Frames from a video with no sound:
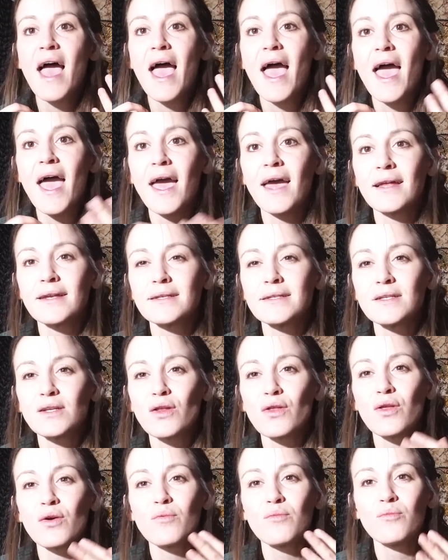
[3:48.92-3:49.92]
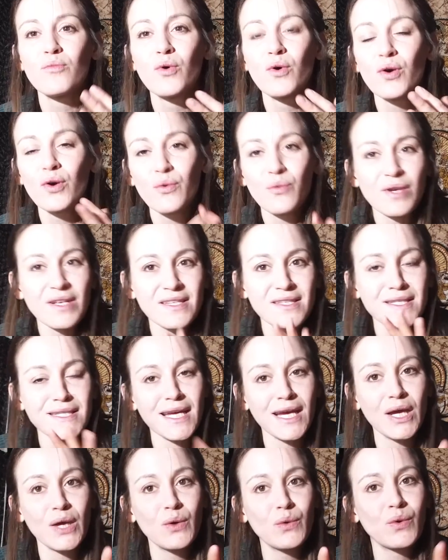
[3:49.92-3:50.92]
And the more we
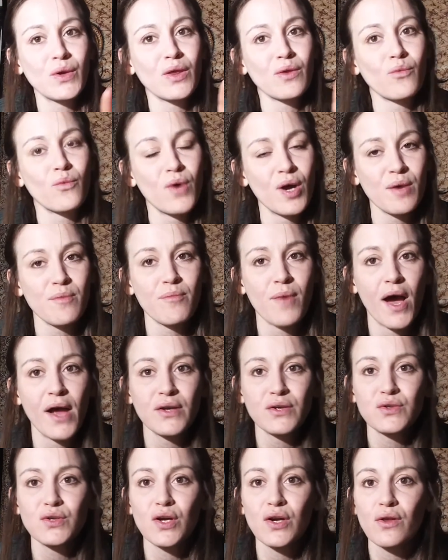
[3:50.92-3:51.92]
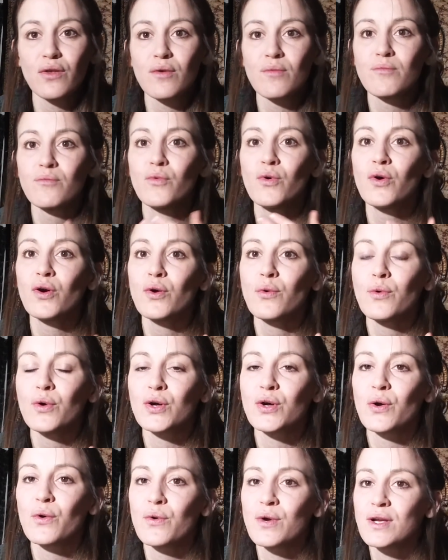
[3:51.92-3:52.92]
stay with one mantra, the more we're
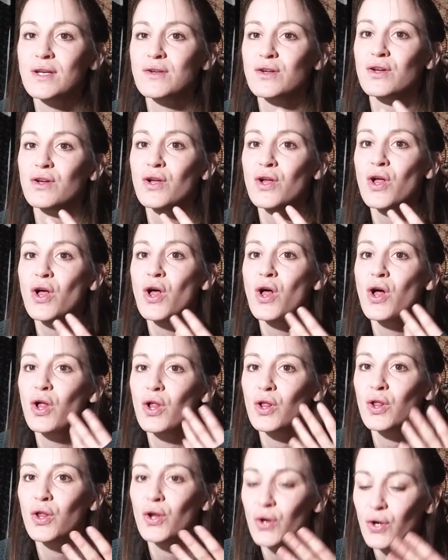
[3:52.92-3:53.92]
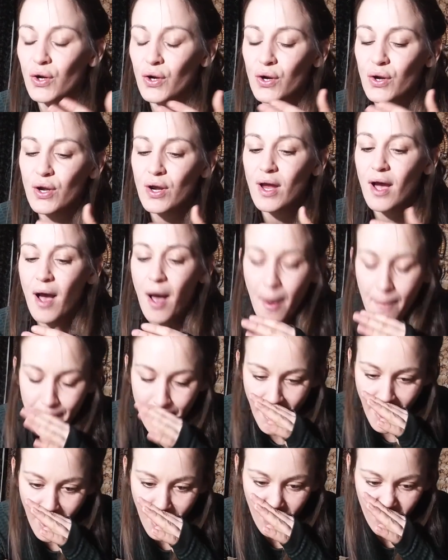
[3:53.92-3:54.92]
going to learn
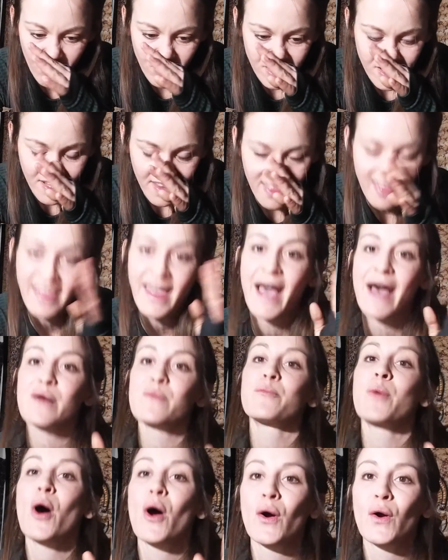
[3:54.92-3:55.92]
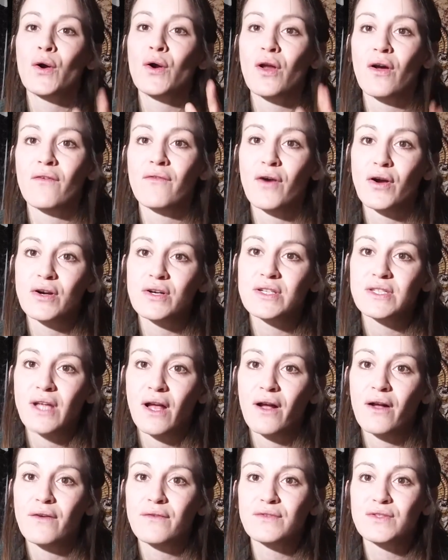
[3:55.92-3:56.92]
about that part of
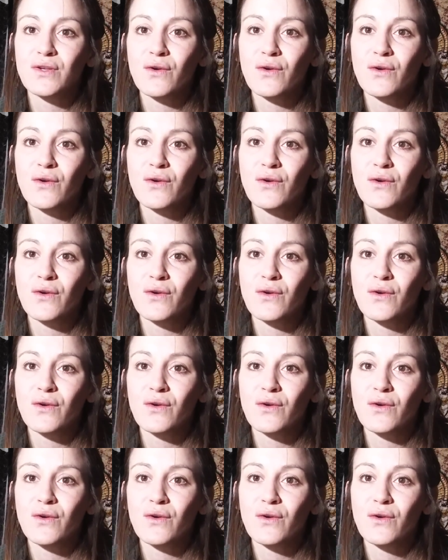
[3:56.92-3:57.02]
ourselves.